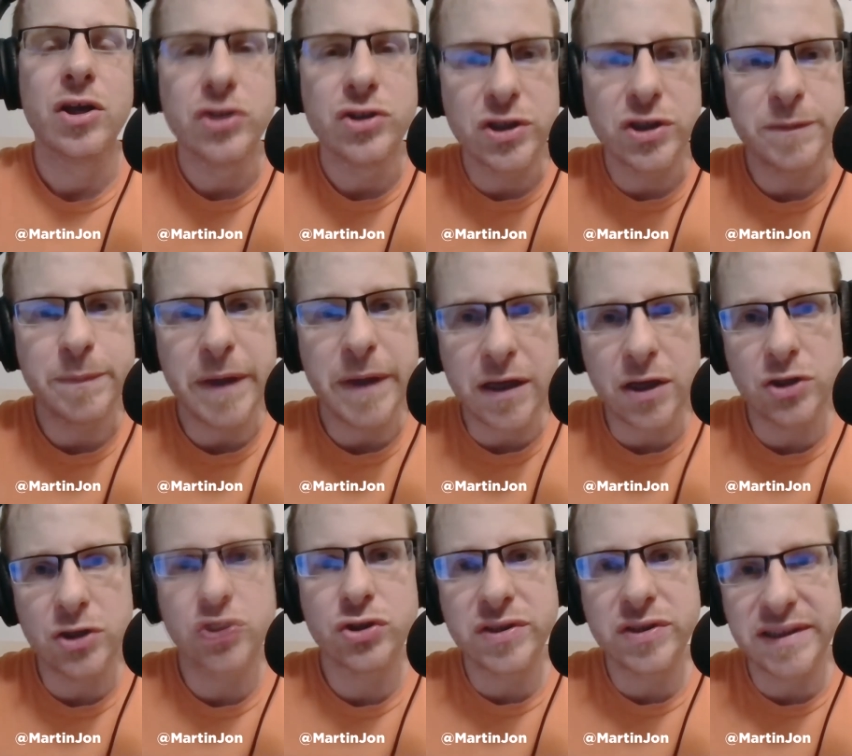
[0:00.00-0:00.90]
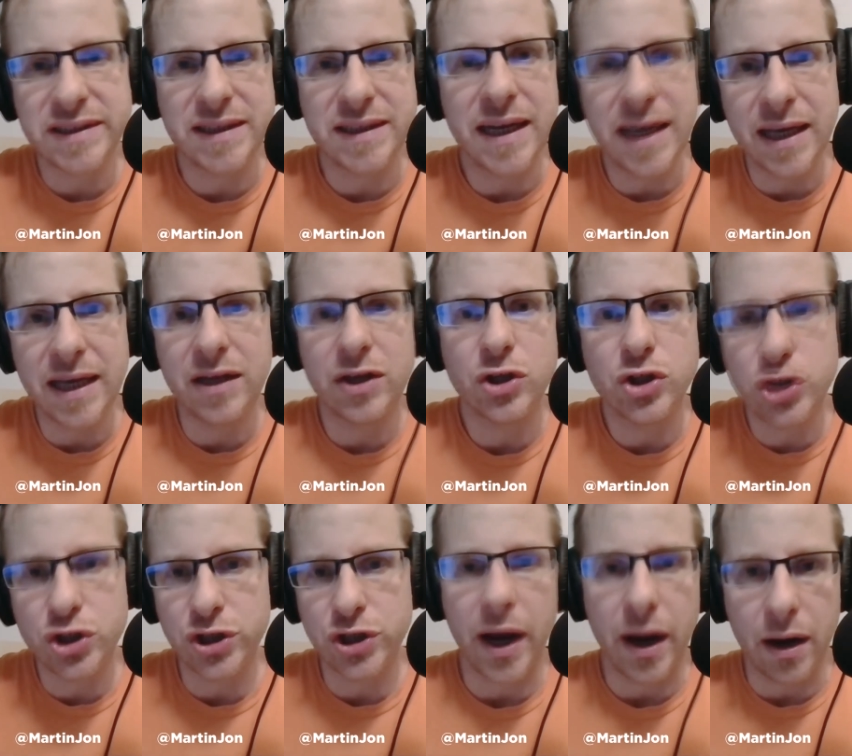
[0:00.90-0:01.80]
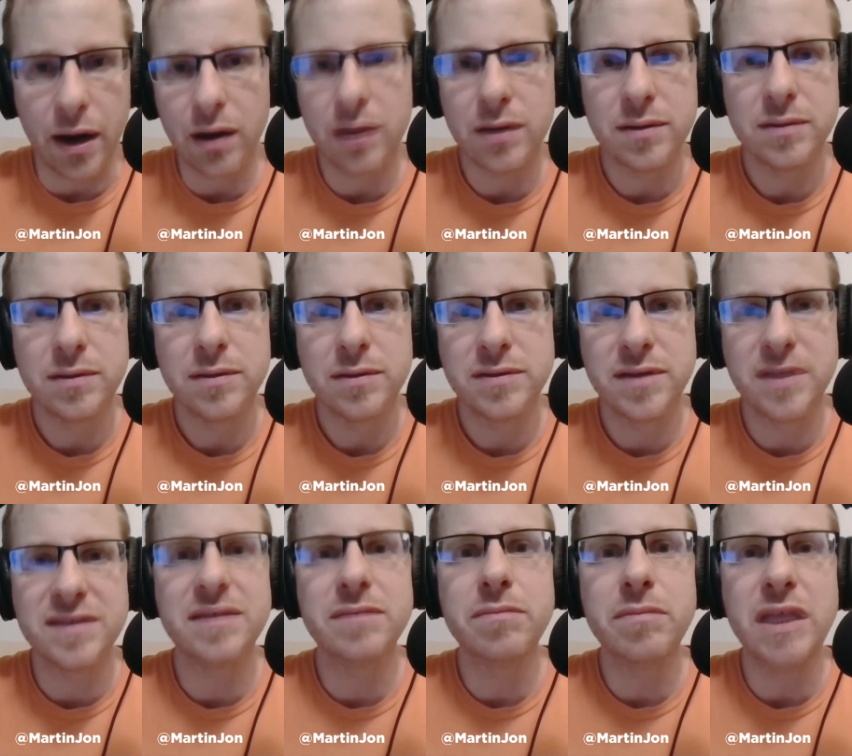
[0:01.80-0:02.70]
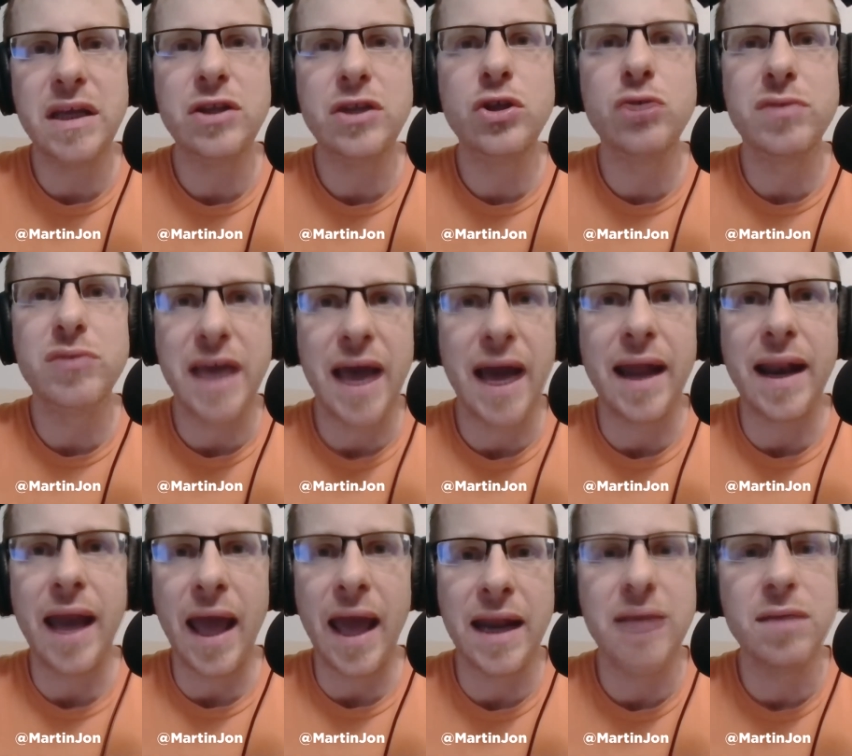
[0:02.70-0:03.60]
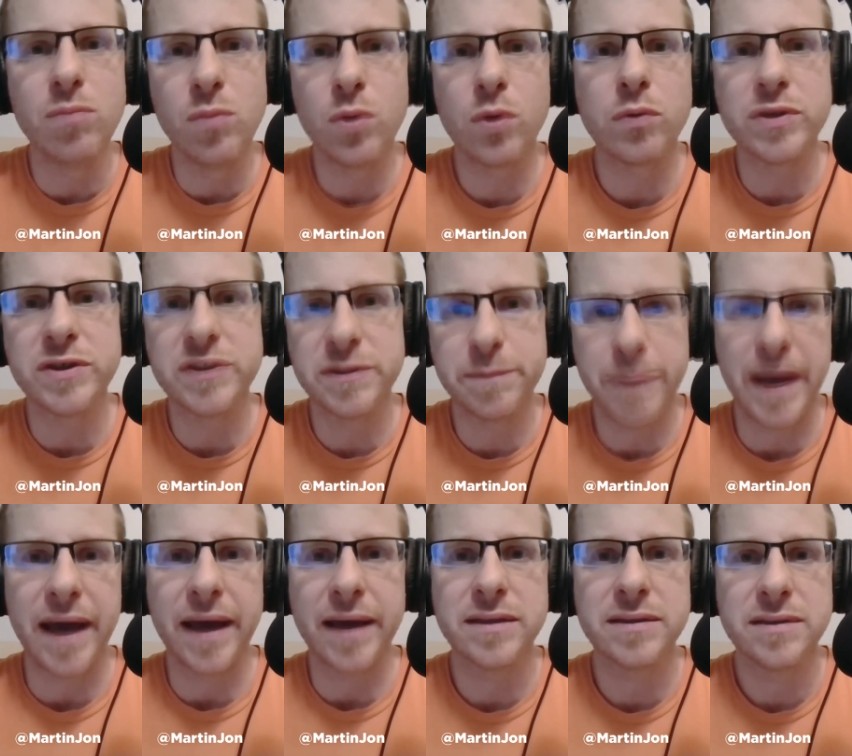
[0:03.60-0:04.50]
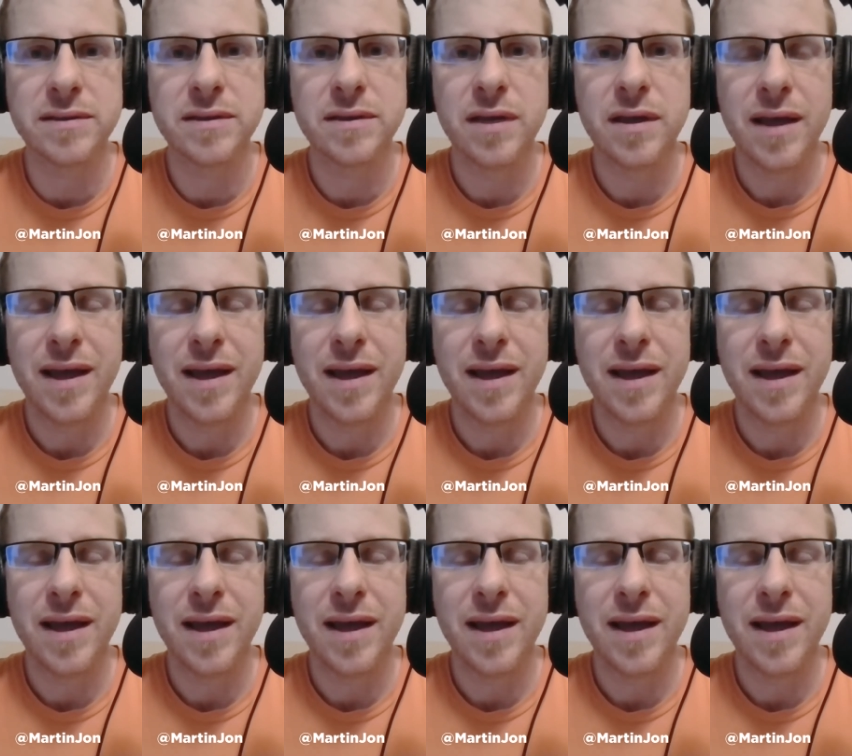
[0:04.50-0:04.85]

just because you're sitting in a chair doesn't mean you get any more respect.